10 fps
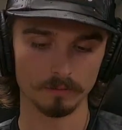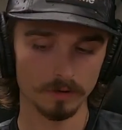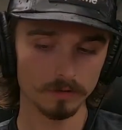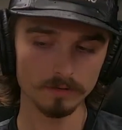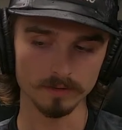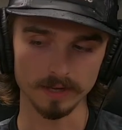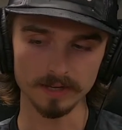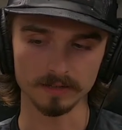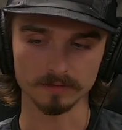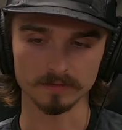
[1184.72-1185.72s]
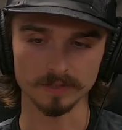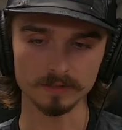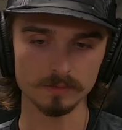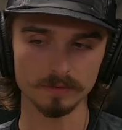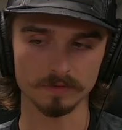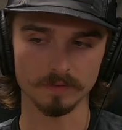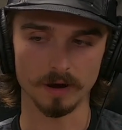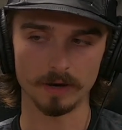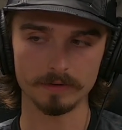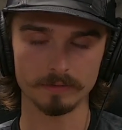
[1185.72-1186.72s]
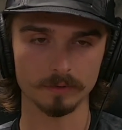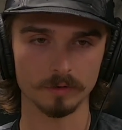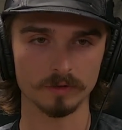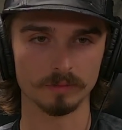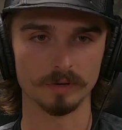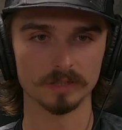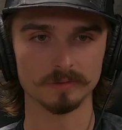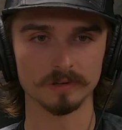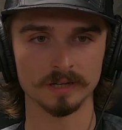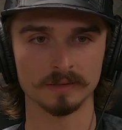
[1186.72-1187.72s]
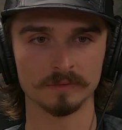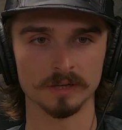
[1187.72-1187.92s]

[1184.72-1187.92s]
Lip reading: But other than that, things have been fine. I'm going to a baseball game